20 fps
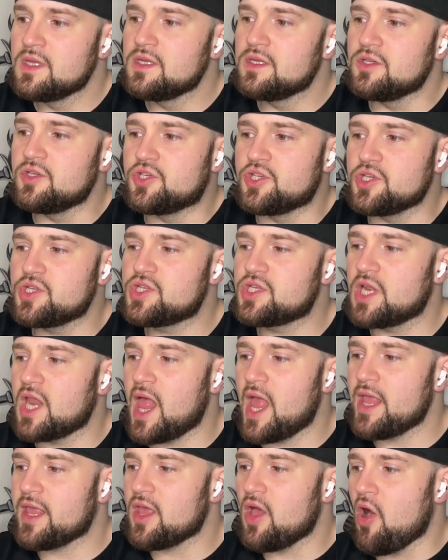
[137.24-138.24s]
Just
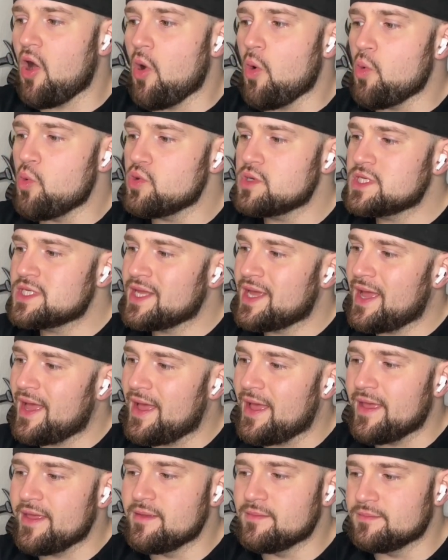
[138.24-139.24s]
like old
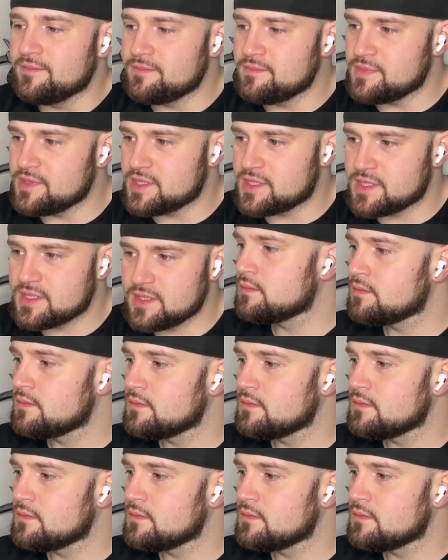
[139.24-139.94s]
times.